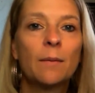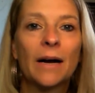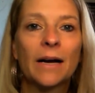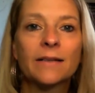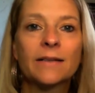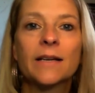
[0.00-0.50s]

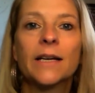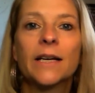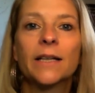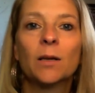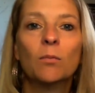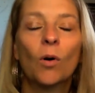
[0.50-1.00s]
But
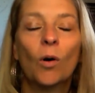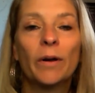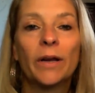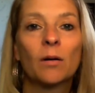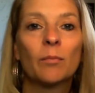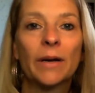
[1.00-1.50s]
the more
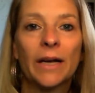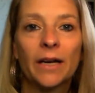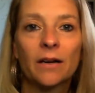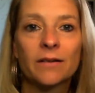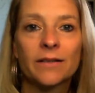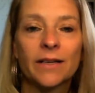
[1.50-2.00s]
we
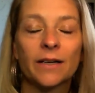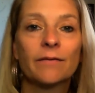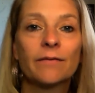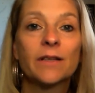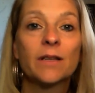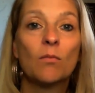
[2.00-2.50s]
compare
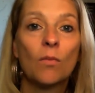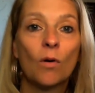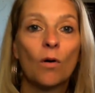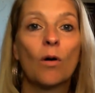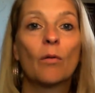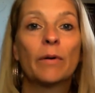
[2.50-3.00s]
ourselves, the
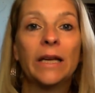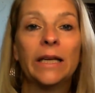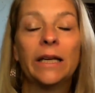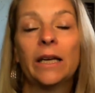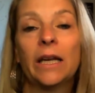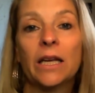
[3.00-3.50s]
more we
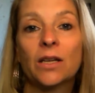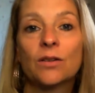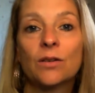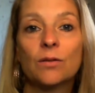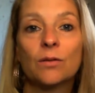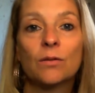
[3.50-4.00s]
lean
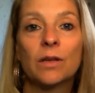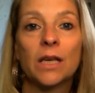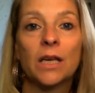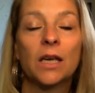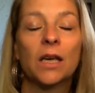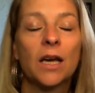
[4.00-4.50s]
into
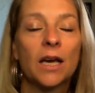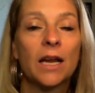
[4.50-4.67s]
the